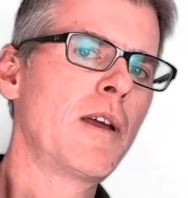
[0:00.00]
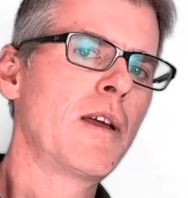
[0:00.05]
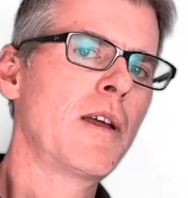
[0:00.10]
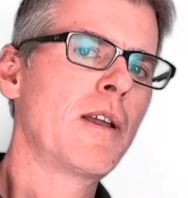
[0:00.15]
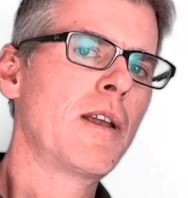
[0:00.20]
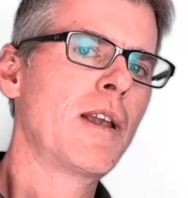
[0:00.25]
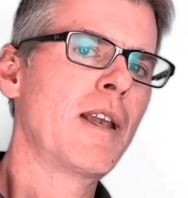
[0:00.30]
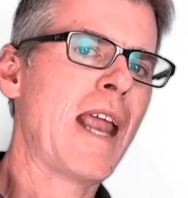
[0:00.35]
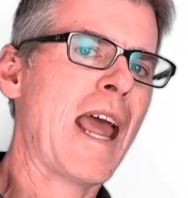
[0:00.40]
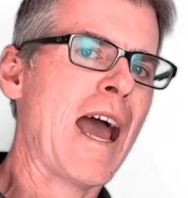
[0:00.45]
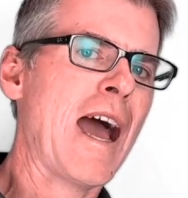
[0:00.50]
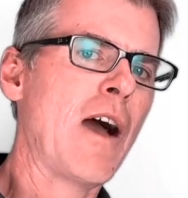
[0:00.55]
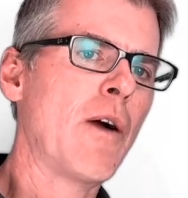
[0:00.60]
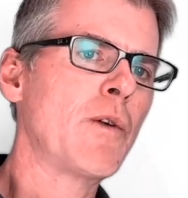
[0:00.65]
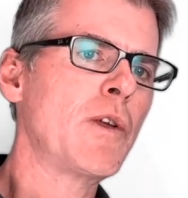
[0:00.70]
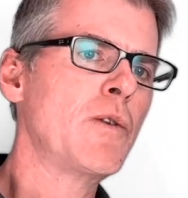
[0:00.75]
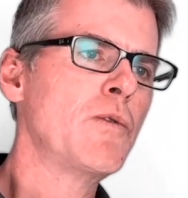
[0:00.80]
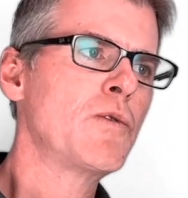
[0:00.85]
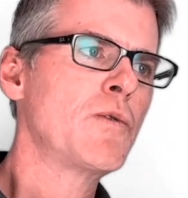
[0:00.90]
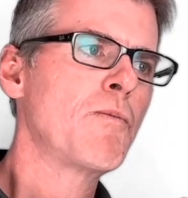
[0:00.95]
now
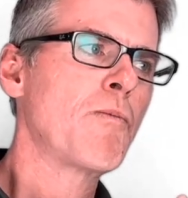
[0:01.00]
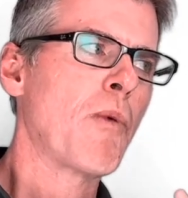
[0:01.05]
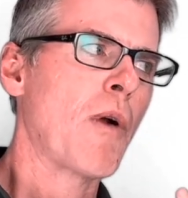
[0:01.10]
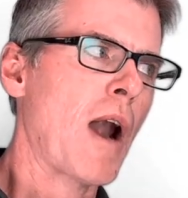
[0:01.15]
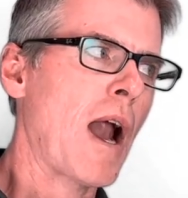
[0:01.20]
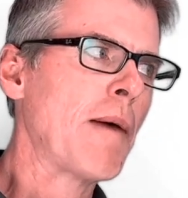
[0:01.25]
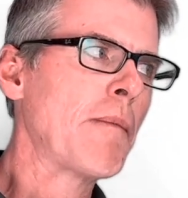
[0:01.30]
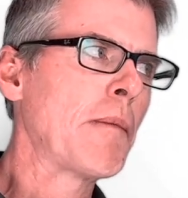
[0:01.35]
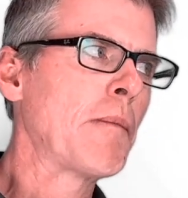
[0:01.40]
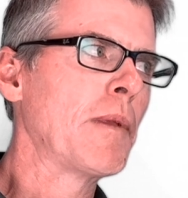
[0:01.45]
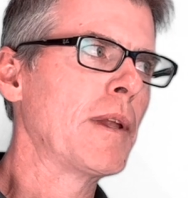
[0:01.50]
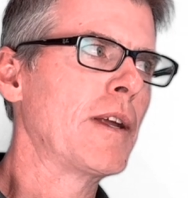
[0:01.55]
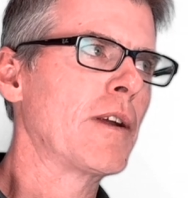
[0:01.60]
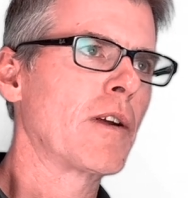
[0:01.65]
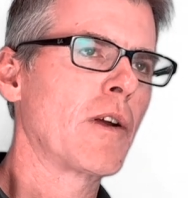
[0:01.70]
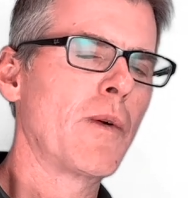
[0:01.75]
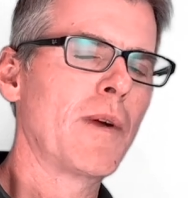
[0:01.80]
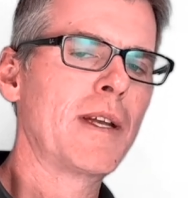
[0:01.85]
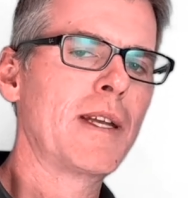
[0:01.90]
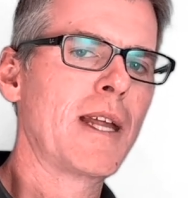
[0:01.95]
you probably are
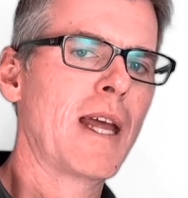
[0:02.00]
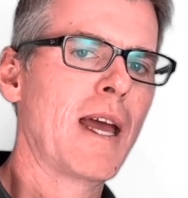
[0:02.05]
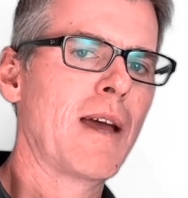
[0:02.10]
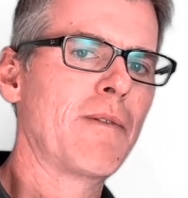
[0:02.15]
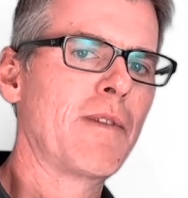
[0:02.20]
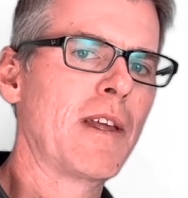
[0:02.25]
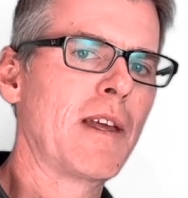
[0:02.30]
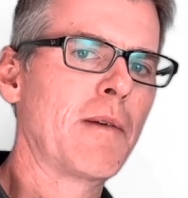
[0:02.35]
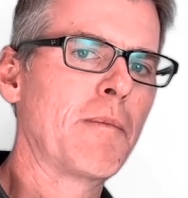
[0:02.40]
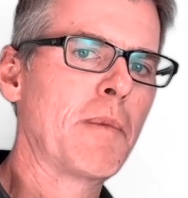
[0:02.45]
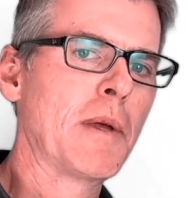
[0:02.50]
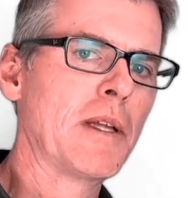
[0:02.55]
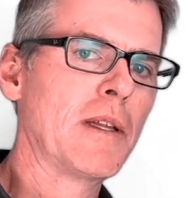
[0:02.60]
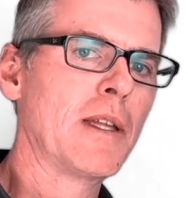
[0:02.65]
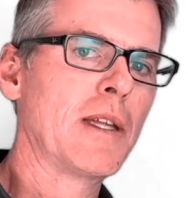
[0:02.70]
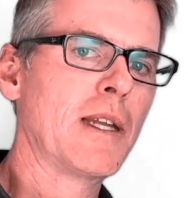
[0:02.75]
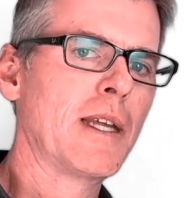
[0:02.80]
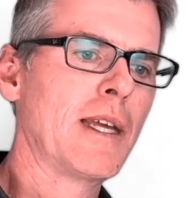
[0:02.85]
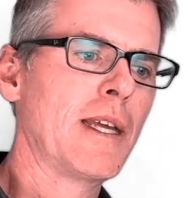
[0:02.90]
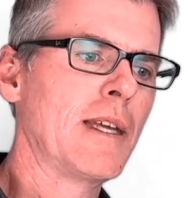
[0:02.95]
going to have the
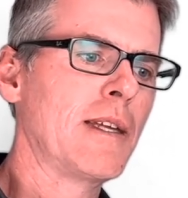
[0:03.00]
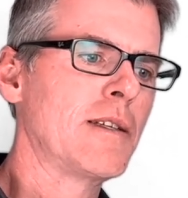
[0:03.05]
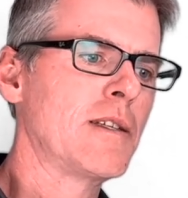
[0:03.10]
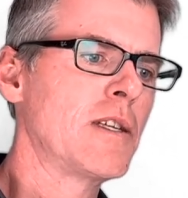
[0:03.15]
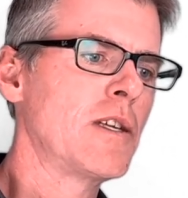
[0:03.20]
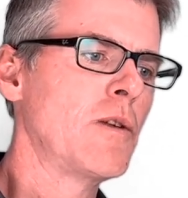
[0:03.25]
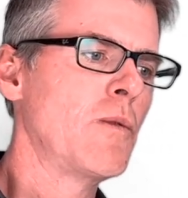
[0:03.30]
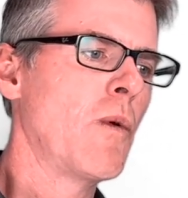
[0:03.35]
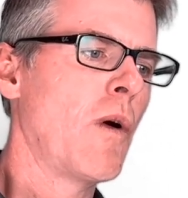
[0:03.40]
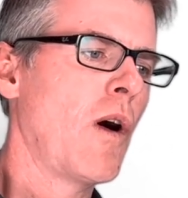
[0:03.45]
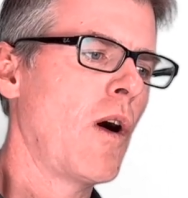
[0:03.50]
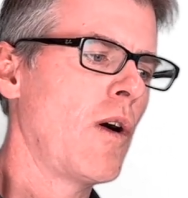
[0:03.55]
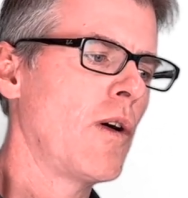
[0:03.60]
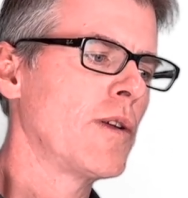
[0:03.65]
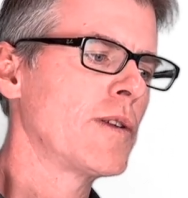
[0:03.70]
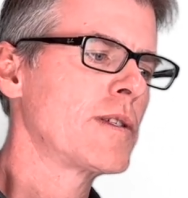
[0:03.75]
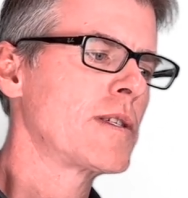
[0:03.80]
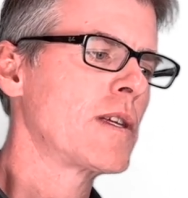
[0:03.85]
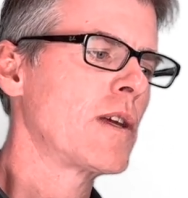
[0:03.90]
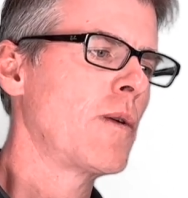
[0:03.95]
ability to
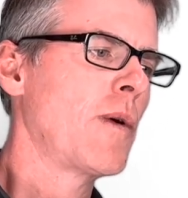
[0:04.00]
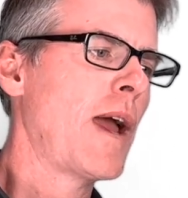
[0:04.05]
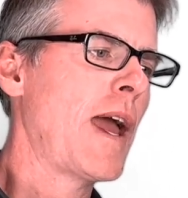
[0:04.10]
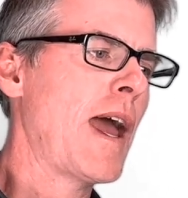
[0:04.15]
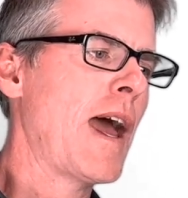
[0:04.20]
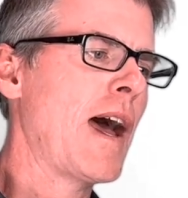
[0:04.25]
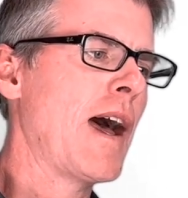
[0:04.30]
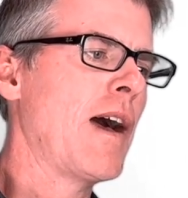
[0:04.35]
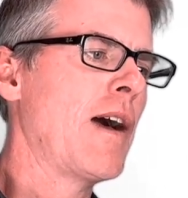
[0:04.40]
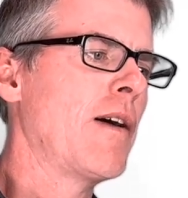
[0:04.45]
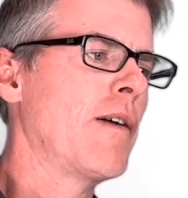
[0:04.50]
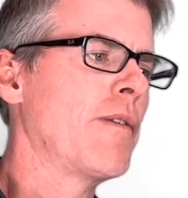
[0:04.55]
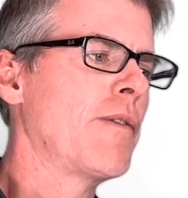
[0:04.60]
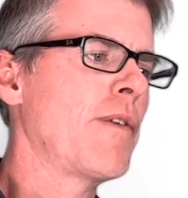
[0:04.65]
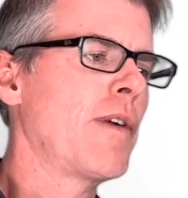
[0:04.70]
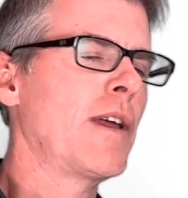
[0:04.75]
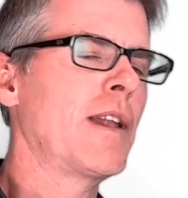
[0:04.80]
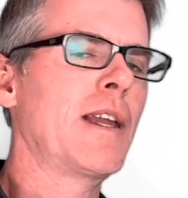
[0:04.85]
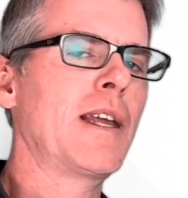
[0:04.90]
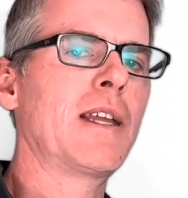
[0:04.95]
also have
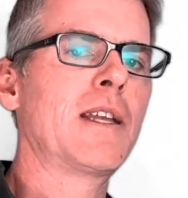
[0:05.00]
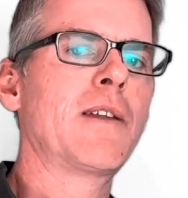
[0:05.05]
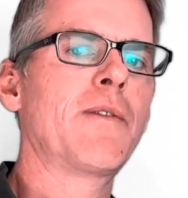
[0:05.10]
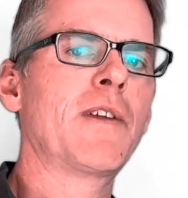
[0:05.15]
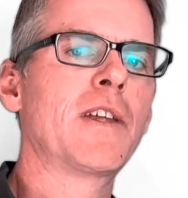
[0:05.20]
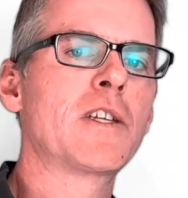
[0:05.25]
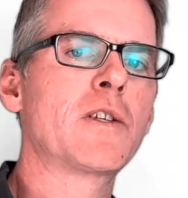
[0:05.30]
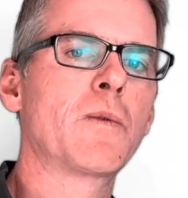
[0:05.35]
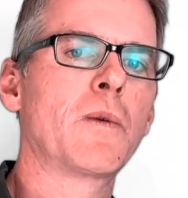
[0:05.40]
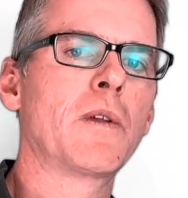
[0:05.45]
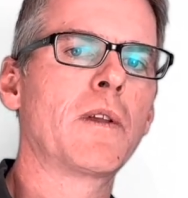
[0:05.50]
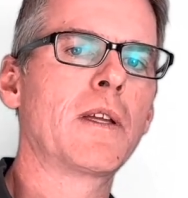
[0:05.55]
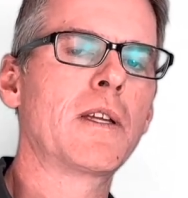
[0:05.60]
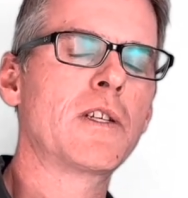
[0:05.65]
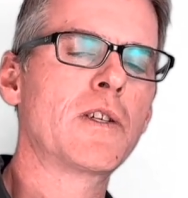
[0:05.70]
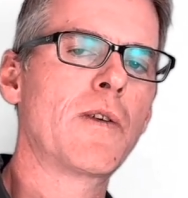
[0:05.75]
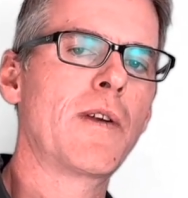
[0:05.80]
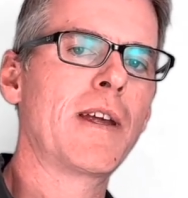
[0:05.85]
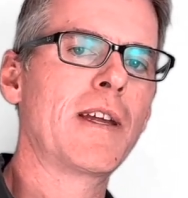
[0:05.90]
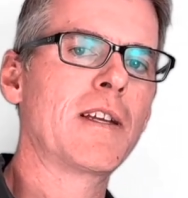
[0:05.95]
an individually
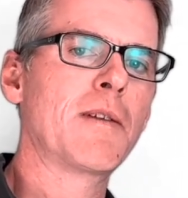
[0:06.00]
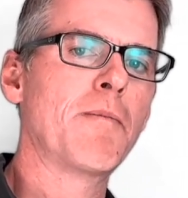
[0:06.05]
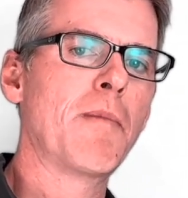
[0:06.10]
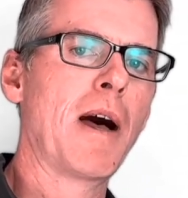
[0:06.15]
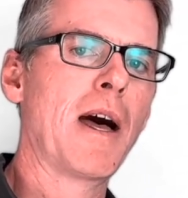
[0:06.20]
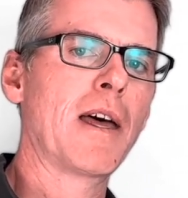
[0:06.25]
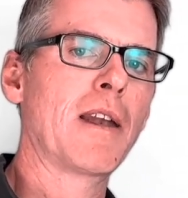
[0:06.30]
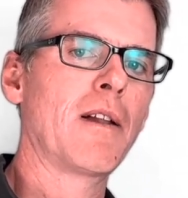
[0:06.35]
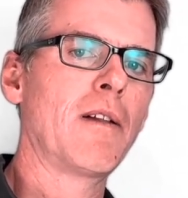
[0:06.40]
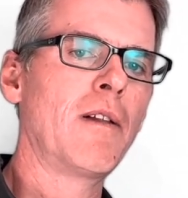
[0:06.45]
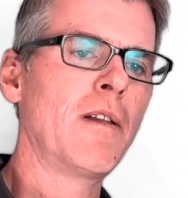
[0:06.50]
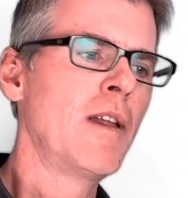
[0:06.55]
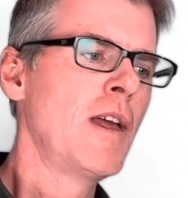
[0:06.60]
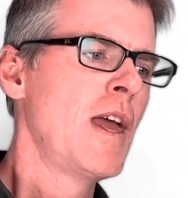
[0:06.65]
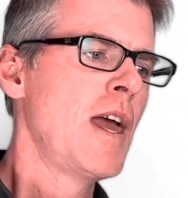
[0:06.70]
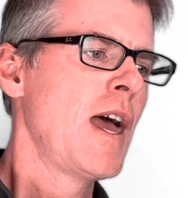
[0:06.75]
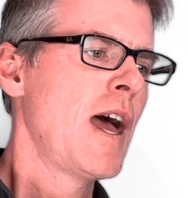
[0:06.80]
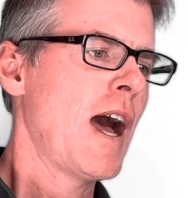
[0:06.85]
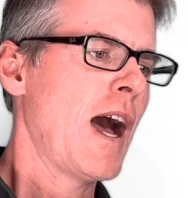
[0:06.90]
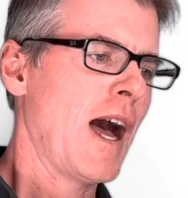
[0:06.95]
trained model
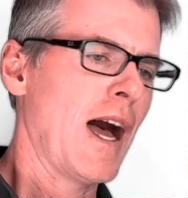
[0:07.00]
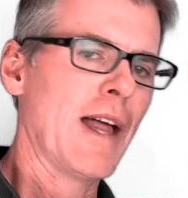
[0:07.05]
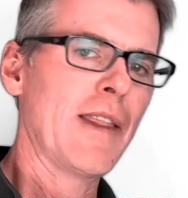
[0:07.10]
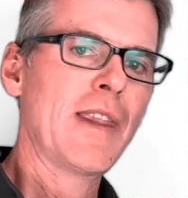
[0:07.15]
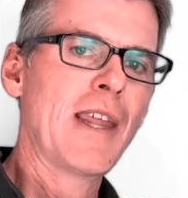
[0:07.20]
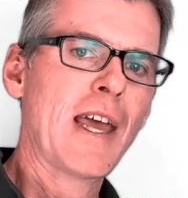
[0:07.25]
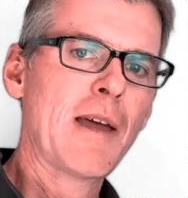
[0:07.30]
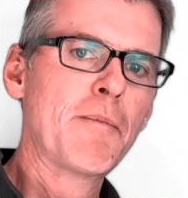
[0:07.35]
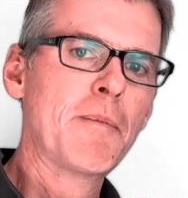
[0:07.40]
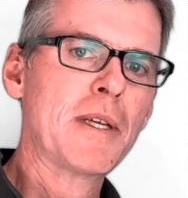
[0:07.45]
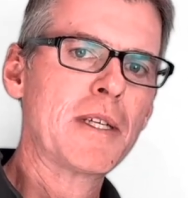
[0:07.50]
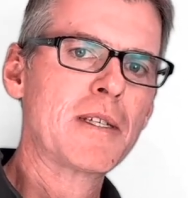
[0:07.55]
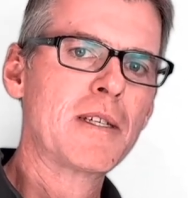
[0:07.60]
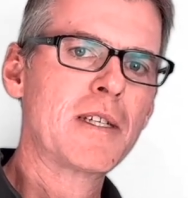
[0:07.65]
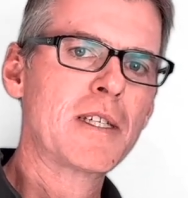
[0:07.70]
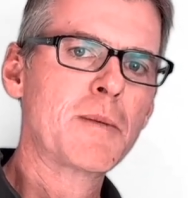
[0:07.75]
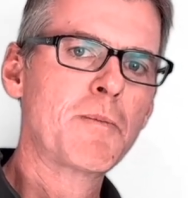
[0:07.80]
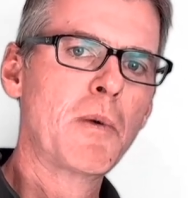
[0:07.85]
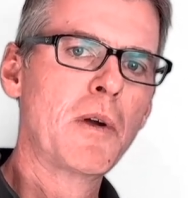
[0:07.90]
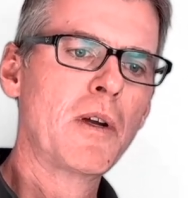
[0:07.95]
on that
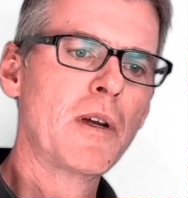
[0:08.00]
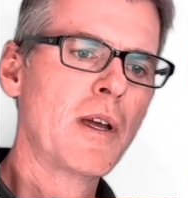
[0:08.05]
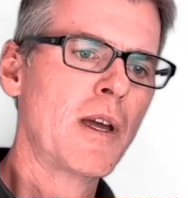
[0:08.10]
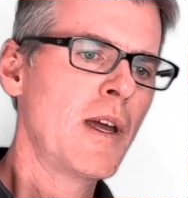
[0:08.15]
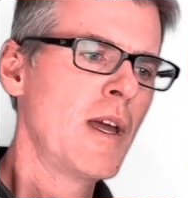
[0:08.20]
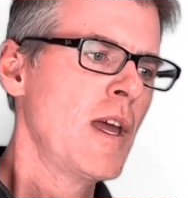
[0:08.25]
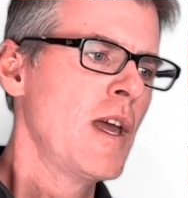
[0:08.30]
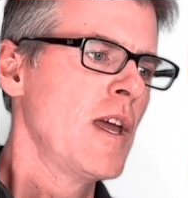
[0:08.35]
business book.